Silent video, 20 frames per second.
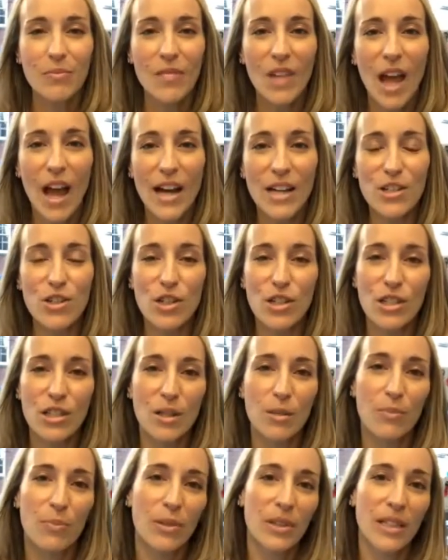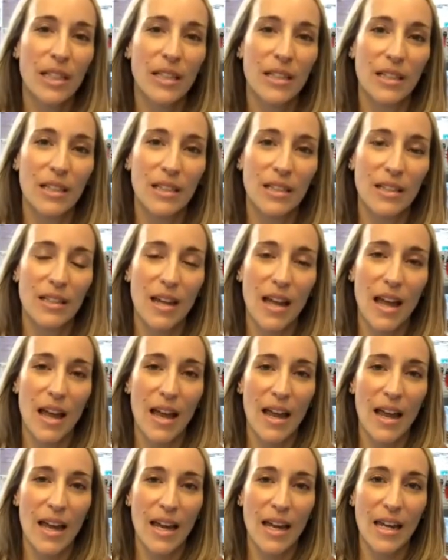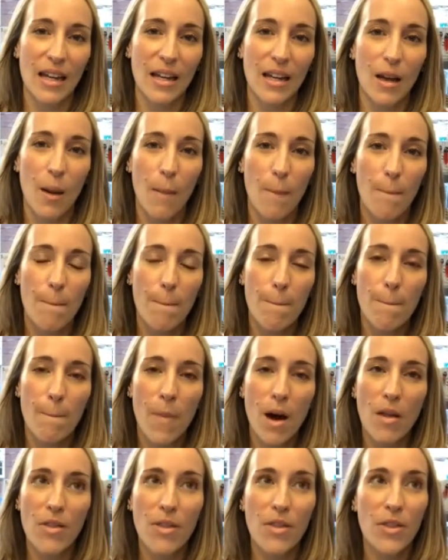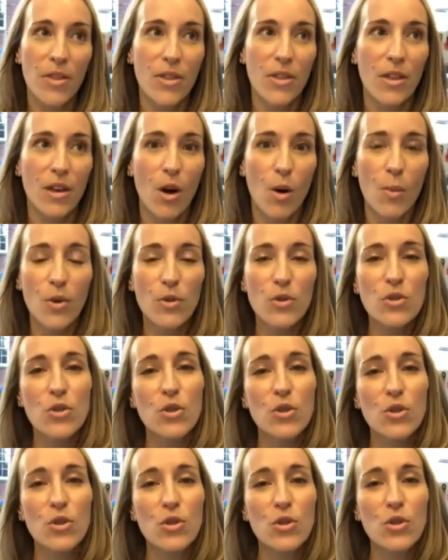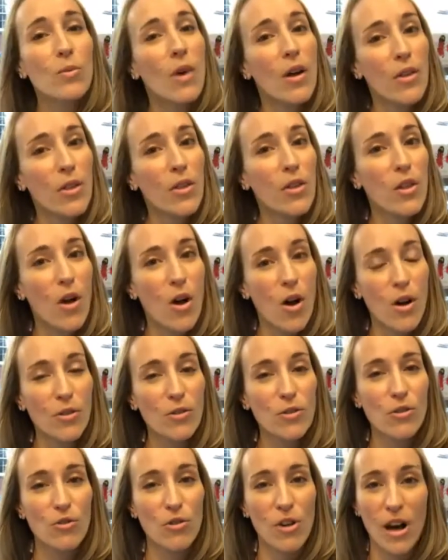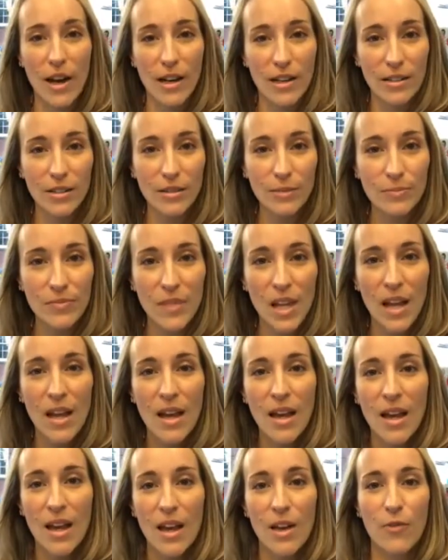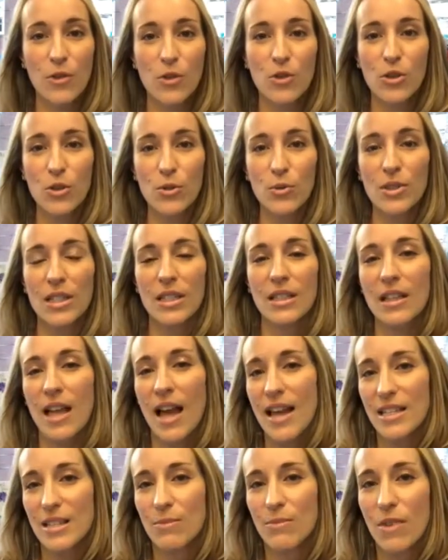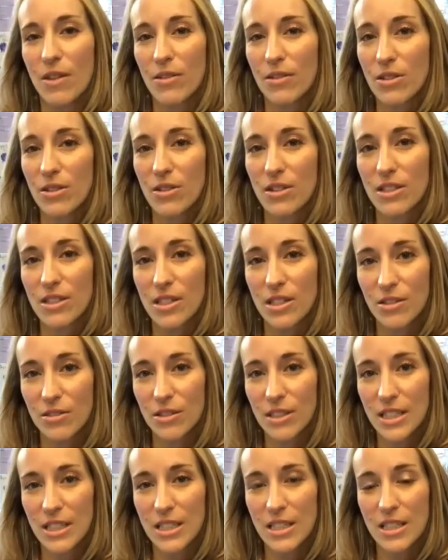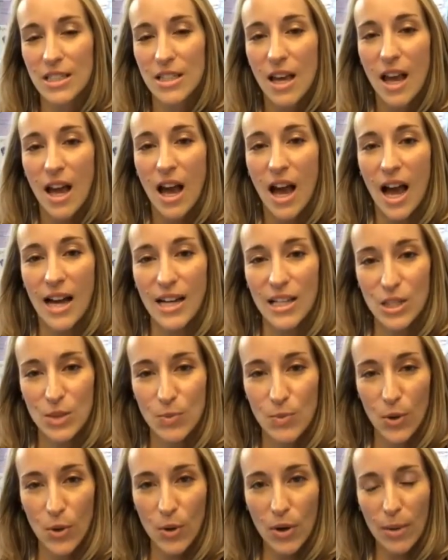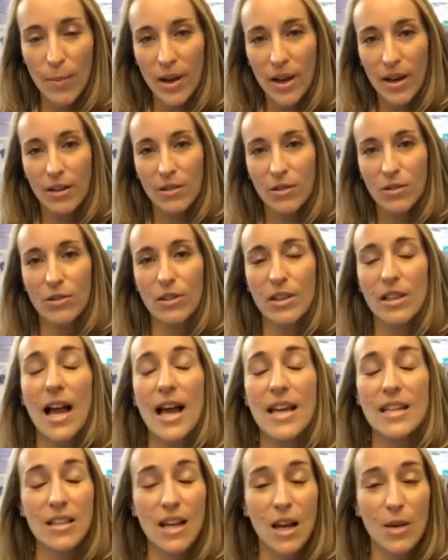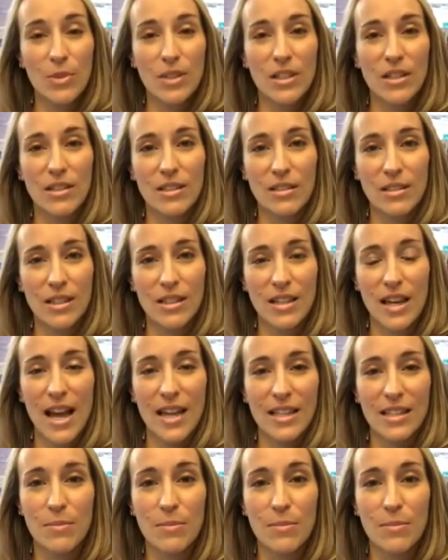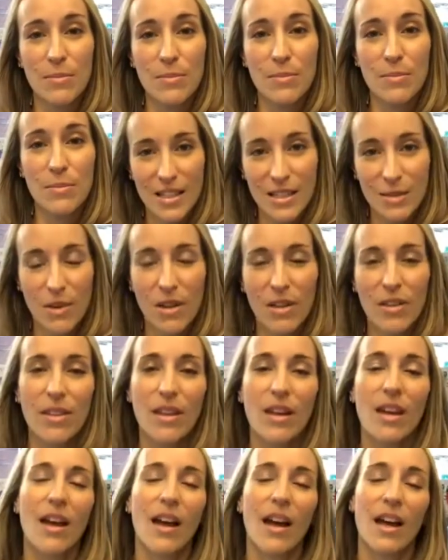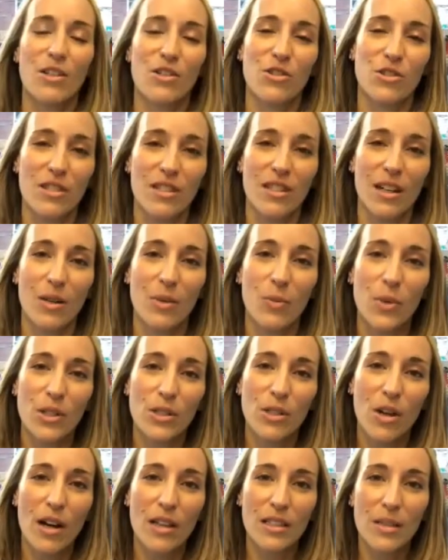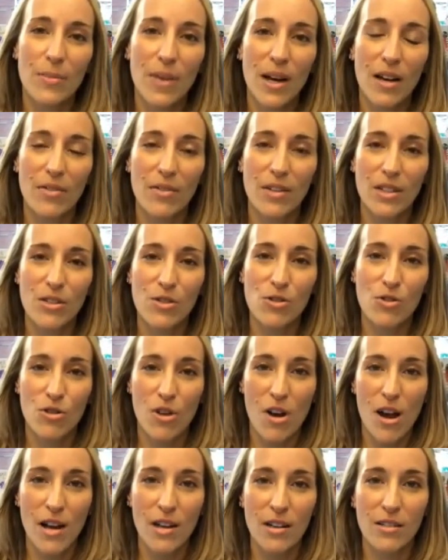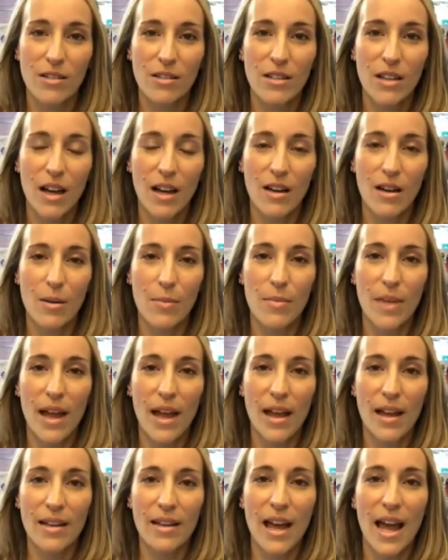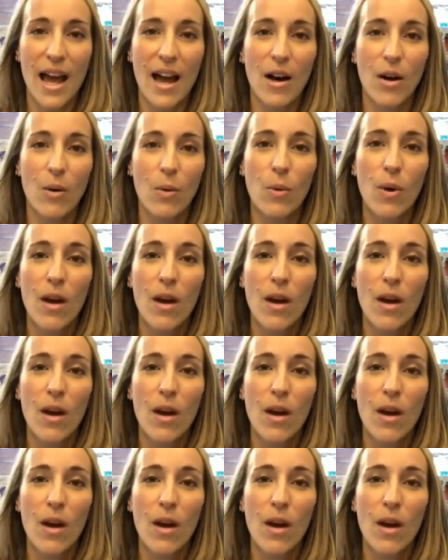I just completed a almost 2-month long trial. If you tuned in last month to the series, I spoke about, or the last time we did it, because I had to miss last month, I should say, we talked about this trial and how